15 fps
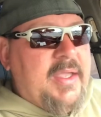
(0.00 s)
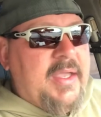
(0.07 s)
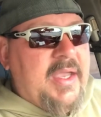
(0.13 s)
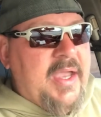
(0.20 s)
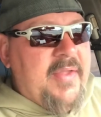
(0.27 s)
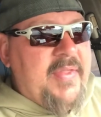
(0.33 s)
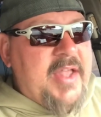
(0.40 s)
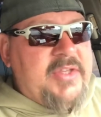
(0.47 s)

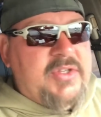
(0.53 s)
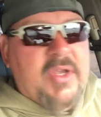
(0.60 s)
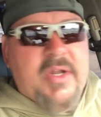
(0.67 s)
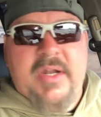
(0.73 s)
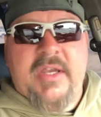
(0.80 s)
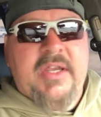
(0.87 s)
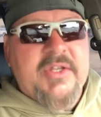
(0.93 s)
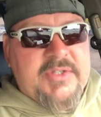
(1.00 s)
And that's going
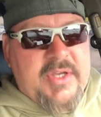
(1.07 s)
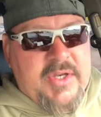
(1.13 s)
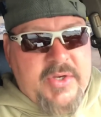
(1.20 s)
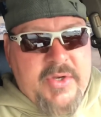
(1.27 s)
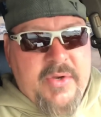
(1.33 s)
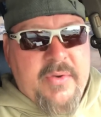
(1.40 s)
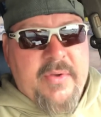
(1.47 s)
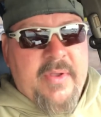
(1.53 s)
to
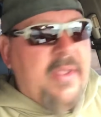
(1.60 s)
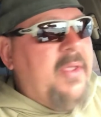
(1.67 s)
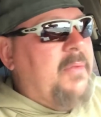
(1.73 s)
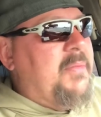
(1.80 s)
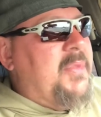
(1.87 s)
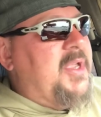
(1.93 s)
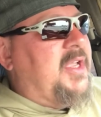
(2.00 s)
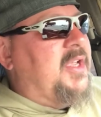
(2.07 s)
continue.
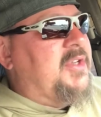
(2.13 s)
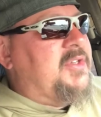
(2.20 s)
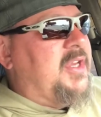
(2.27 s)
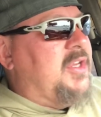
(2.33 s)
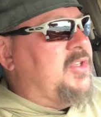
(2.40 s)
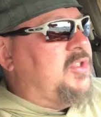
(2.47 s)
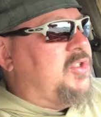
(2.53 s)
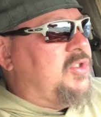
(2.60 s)
Because
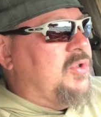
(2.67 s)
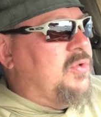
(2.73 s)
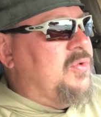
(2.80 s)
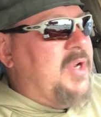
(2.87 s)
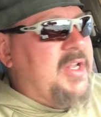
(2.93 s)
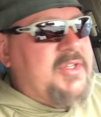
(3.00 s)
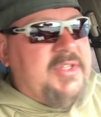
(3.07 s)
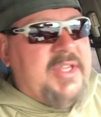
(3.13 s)
as
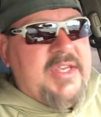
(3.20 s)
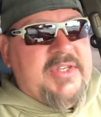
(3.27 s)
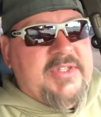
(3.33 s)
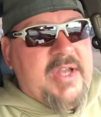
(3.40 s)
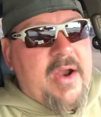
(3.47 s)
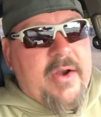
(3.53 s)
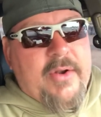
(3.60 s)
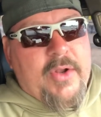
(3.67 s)
soon as they
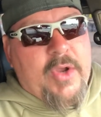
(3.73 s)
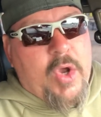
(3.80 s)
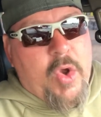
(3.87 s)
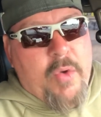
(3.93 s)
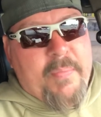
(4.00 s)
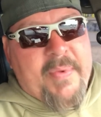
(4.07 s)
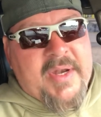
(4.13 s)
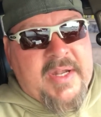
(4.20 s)
start
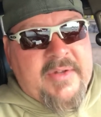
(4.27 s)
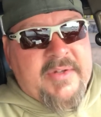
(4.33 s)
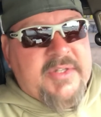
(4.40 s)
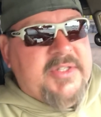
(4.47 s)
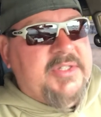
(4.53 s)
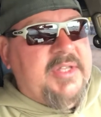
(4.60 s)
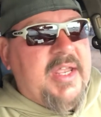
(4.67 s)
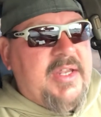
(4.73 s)
opening the
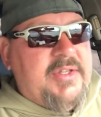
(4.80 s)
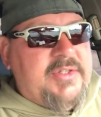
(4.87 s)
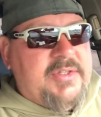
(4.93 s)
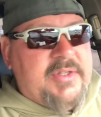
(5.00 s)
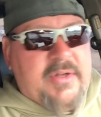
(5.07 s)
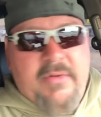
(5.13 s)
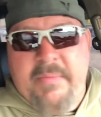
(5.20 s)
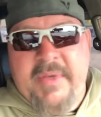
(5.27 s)
states,
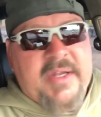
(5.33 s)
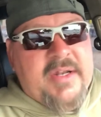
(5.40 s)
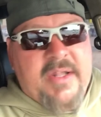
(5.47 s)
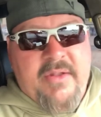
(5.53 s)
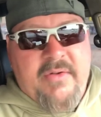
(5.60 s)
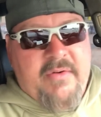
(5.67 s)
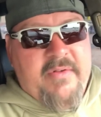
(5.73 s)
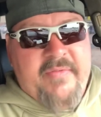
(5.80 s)
there'll be
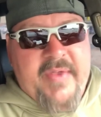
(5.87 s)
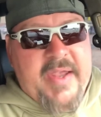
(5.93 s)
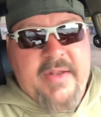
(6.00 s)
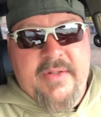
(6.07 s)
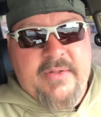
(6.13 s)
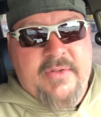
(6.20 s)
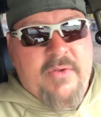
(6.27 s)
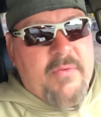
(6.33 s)
another event.
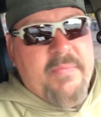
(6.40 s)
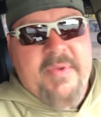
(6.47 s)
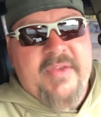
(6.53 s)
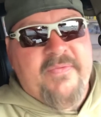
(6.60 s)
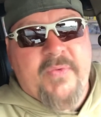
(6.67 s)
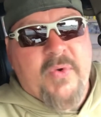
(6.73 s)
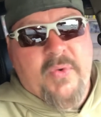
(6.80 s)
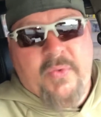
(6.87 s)
Don't be
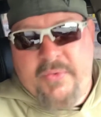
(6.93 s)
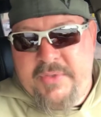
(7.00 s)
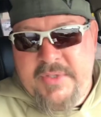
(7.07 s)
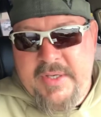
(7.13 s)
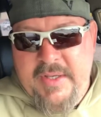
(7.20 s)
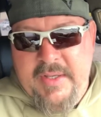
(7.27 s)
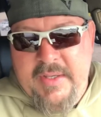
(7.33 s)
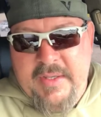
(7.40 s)
fooled.
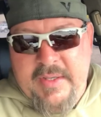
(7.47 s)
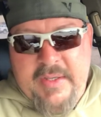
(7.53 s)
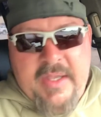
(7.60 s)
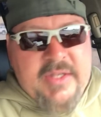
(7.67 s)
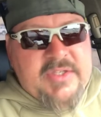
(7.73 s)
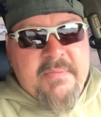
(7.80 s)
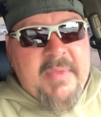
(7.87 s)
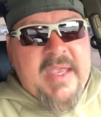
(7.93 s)

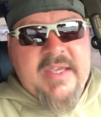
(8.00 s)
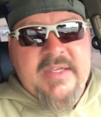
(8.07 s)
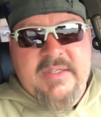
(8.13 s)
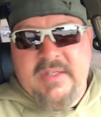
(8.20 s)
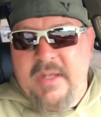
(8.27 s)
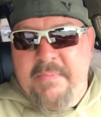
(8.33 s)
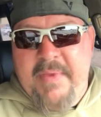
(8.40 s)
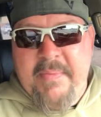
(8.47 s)
It's
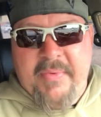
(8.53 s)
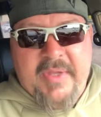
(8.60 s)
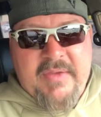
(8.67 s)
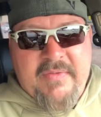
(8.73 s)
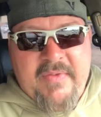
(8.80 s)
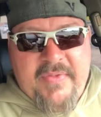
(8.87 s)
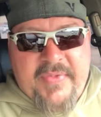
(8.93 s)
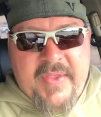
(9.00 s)
amazing that people
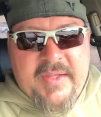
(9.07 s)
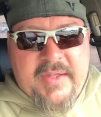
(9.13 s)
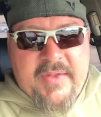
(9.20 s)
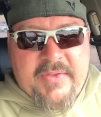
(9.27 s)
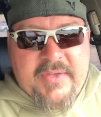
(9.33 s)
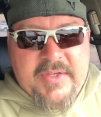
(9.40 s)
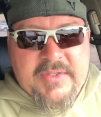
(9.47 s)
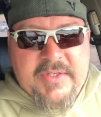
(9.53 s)
even think
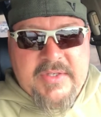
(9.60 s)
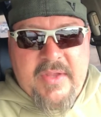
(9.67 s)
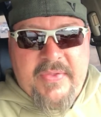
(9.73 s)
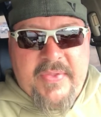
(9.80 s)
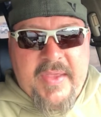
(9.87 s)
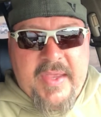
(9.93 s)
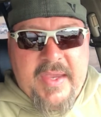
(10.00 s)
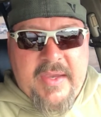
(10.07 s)
that this is a
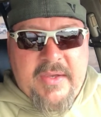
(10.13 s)
thing.